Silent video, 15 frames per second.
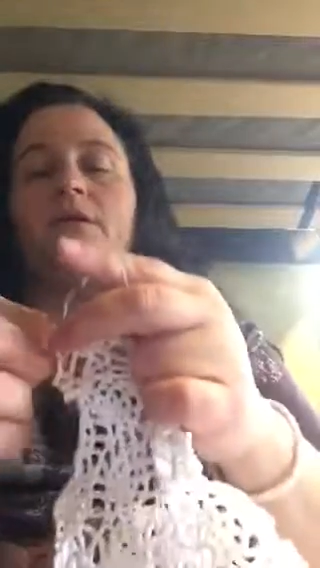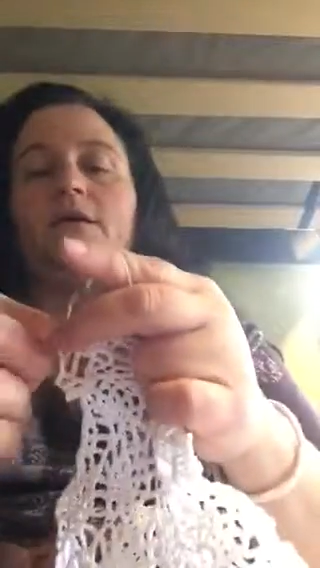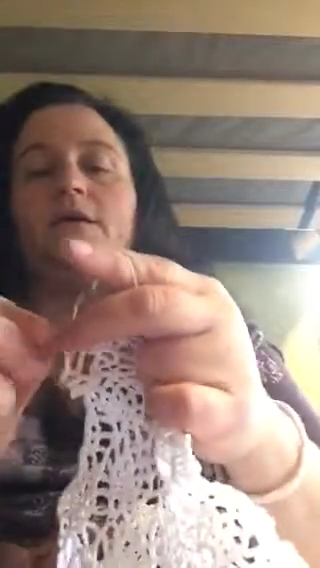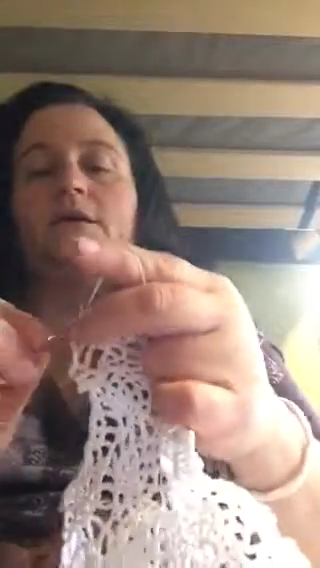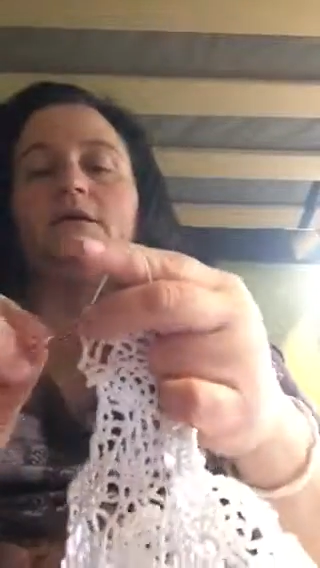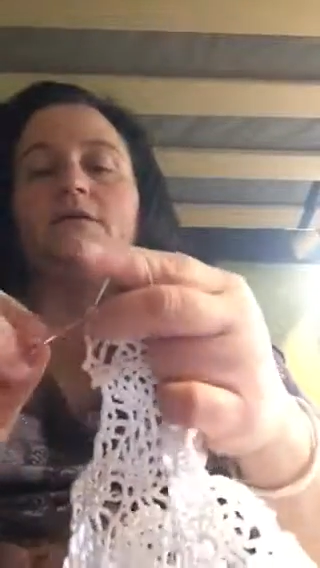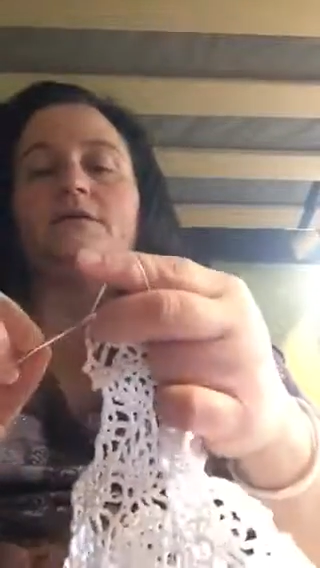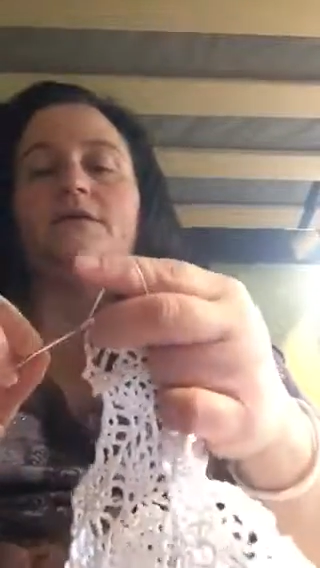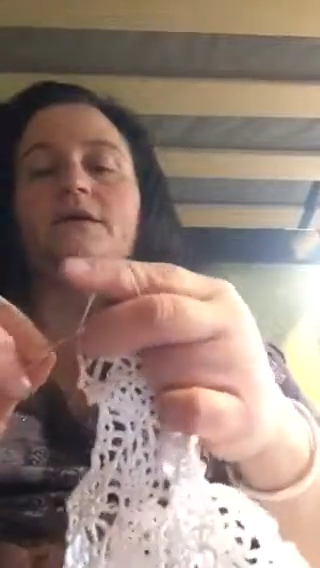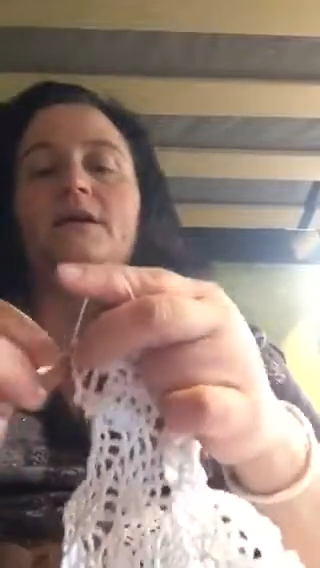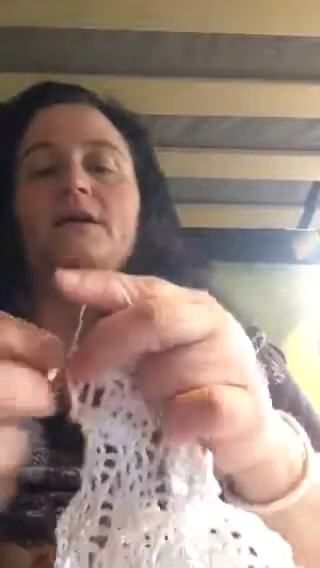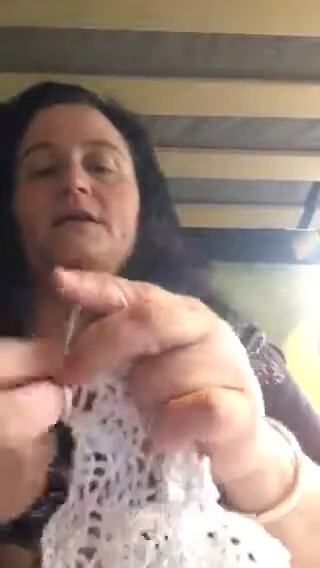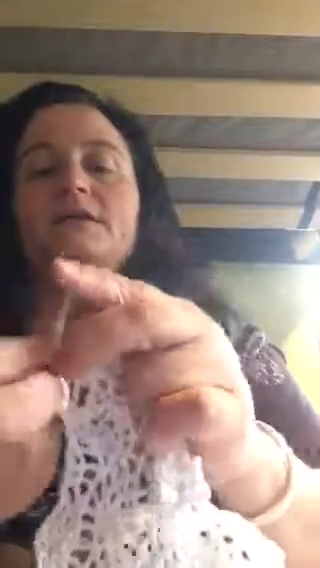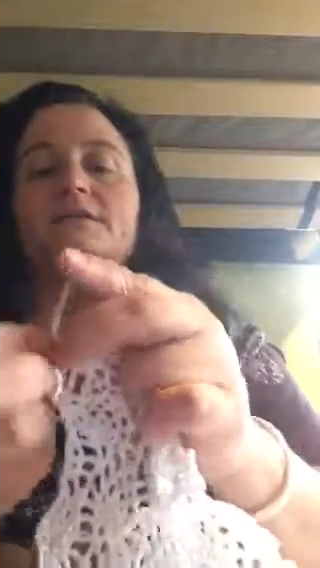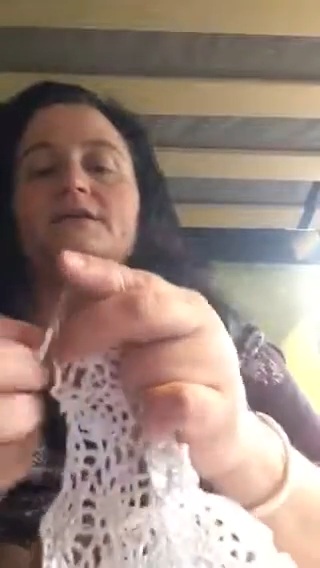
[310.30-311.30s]
and
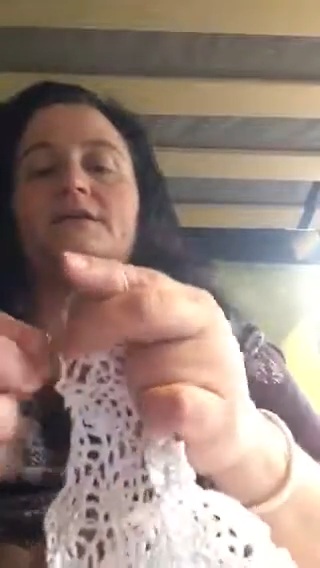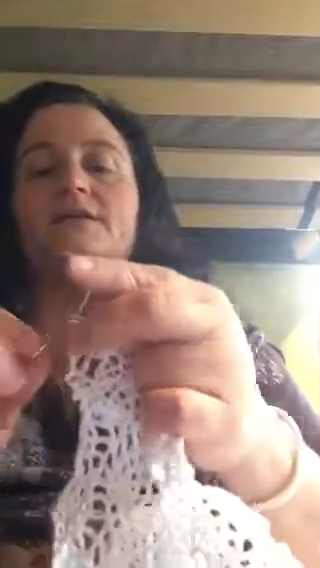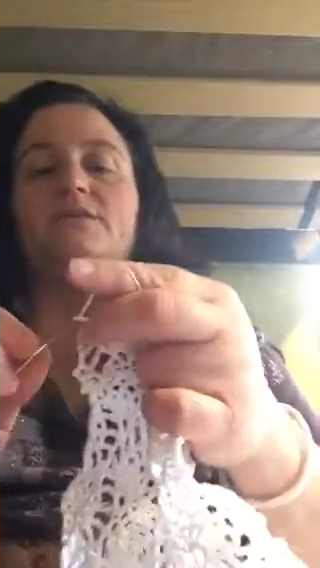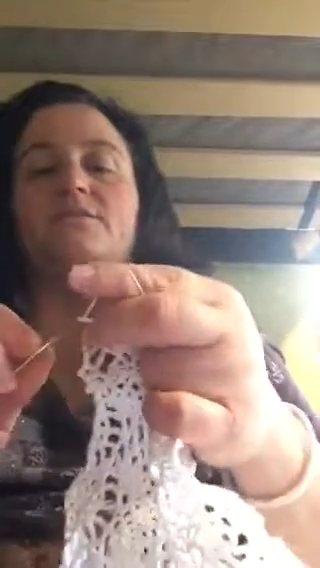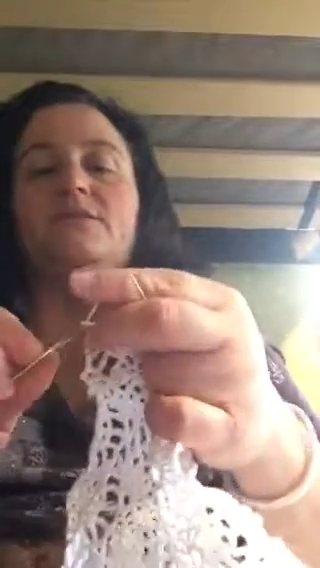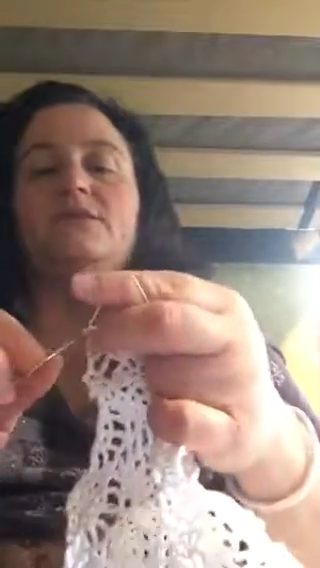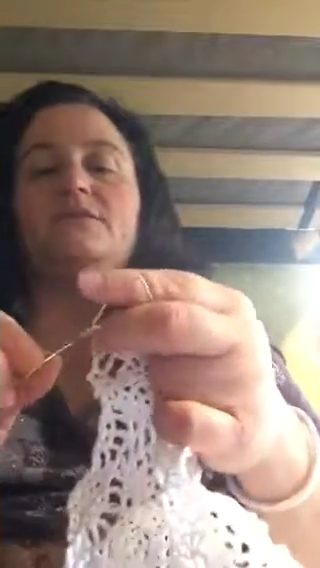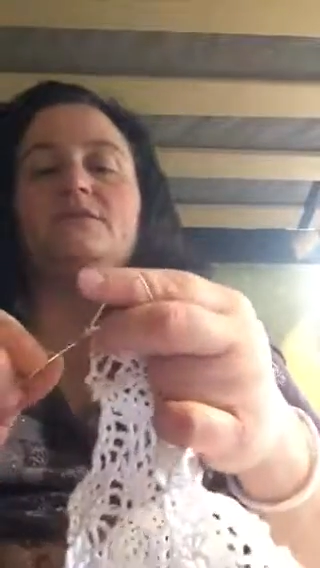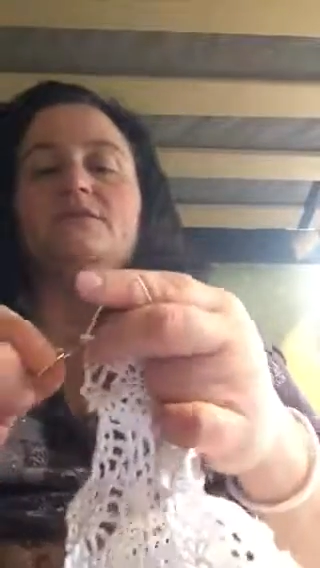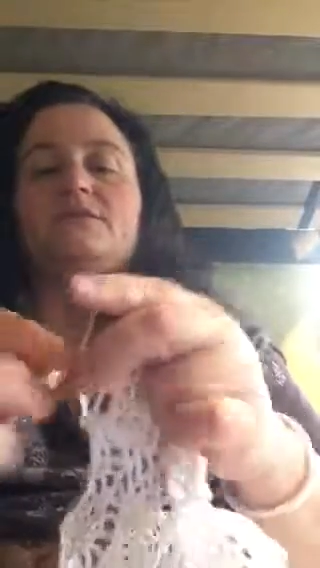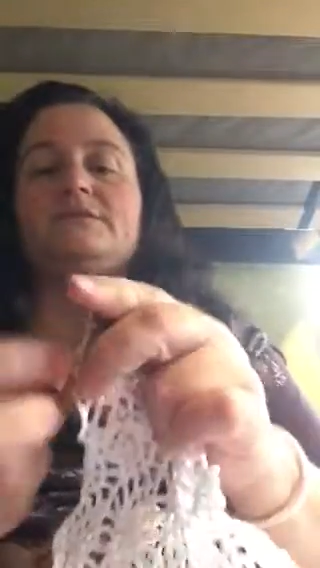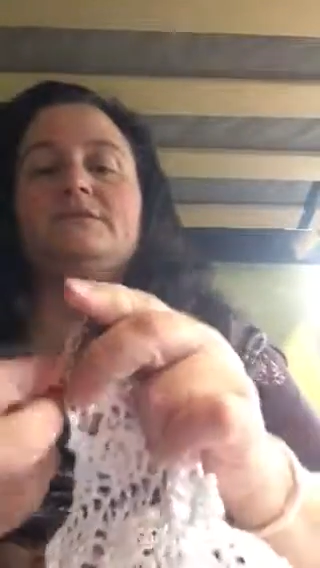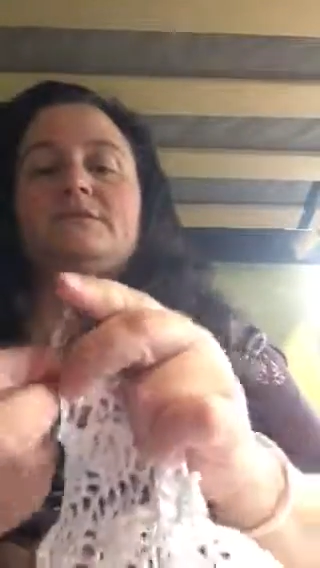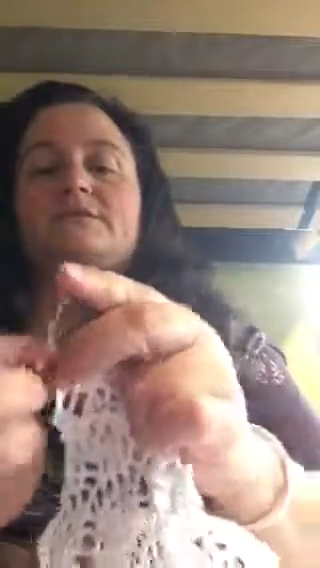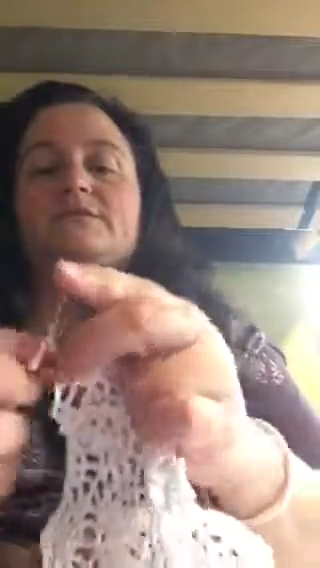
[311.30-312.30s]
again it's going to be the
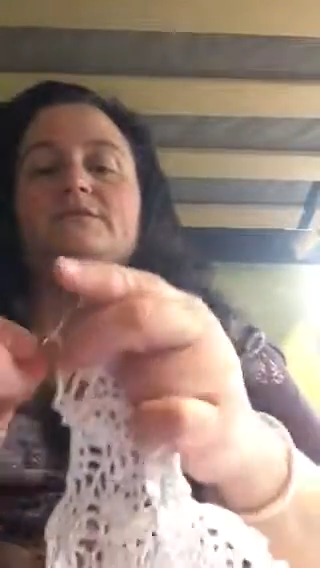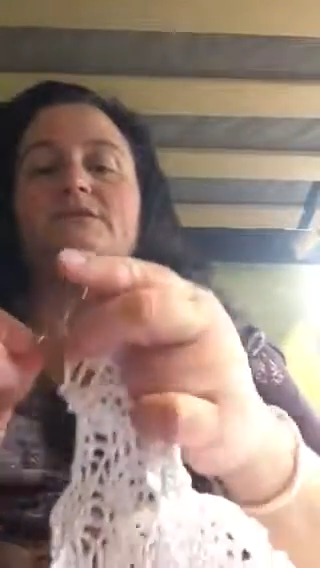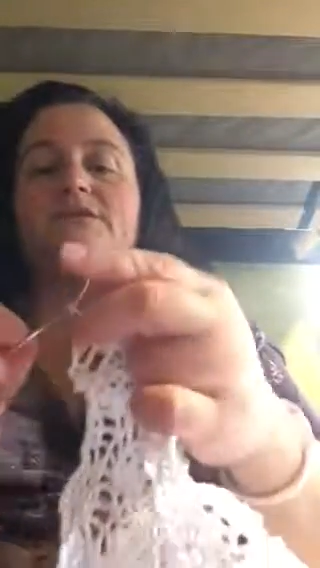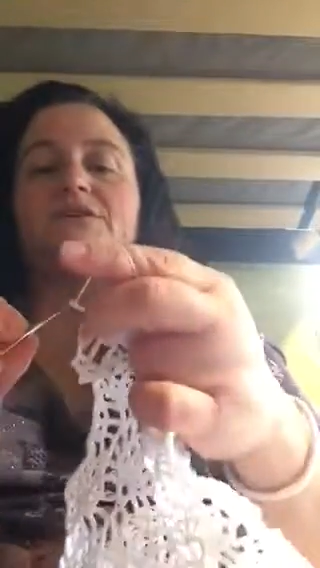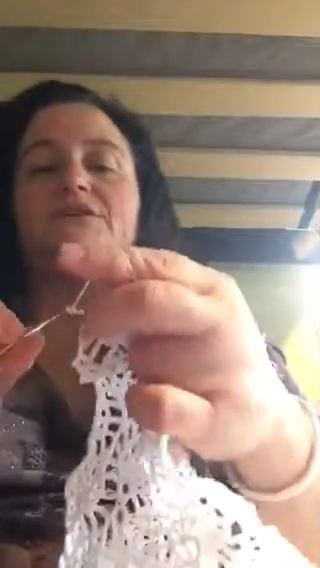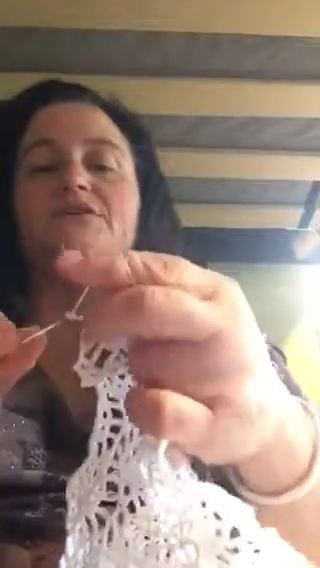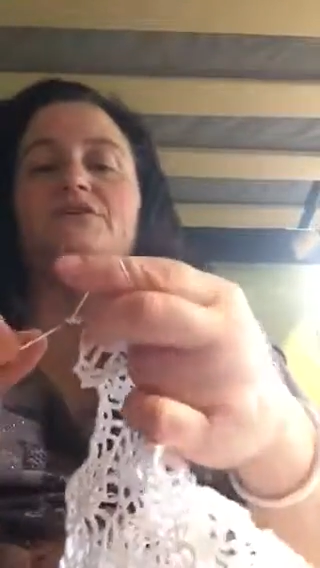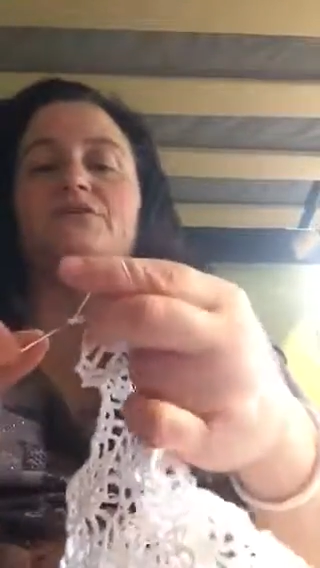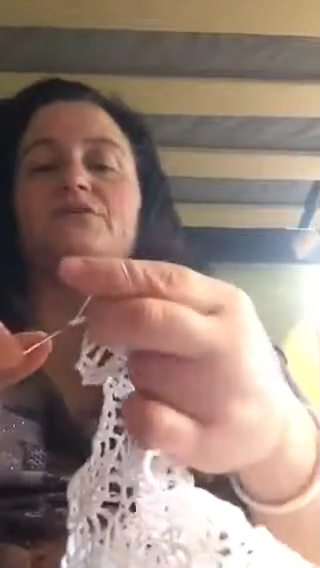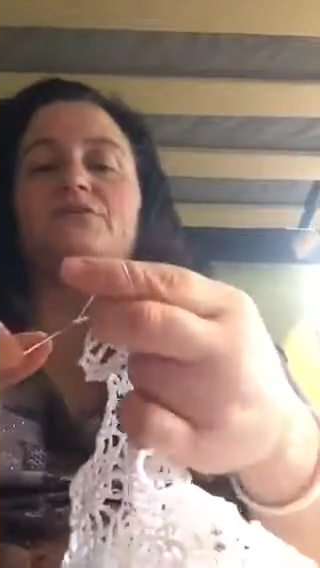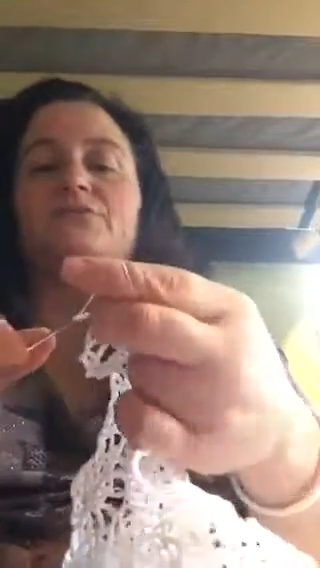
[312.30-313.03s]
single stitch,